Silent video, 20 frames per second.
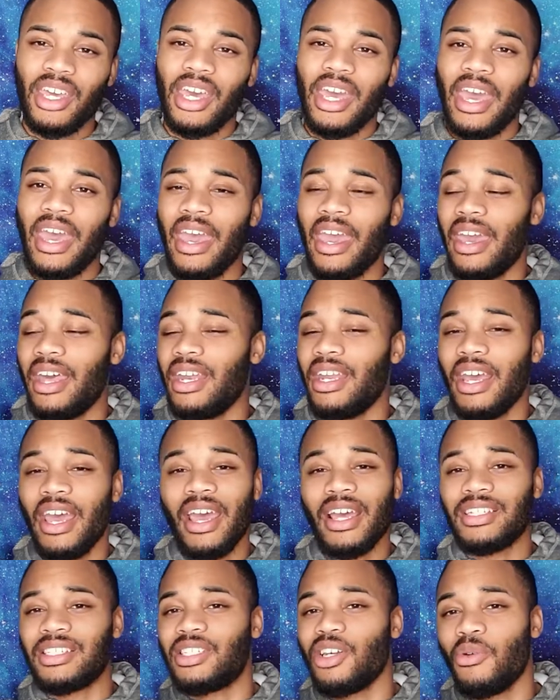and it
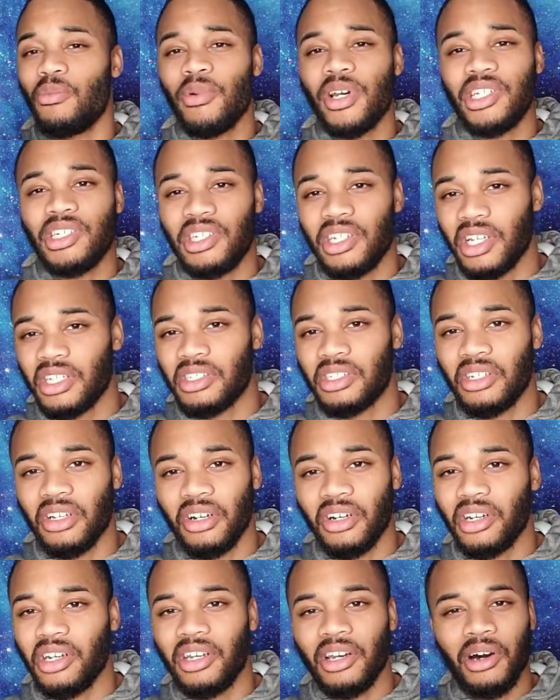has so much dust
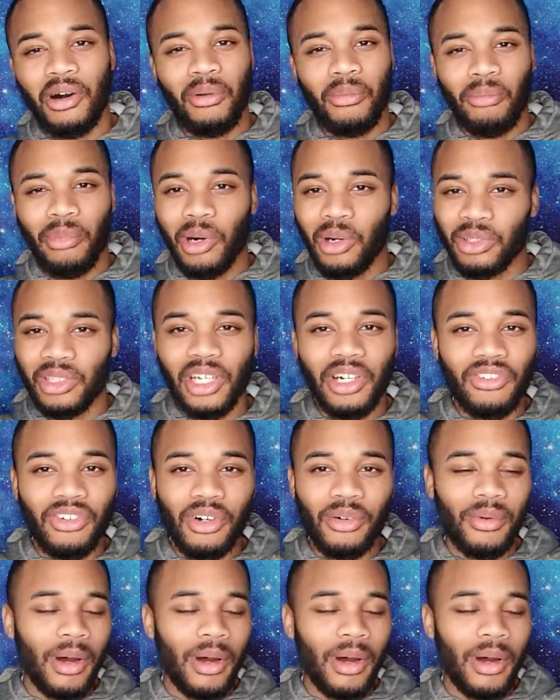on it on both of them.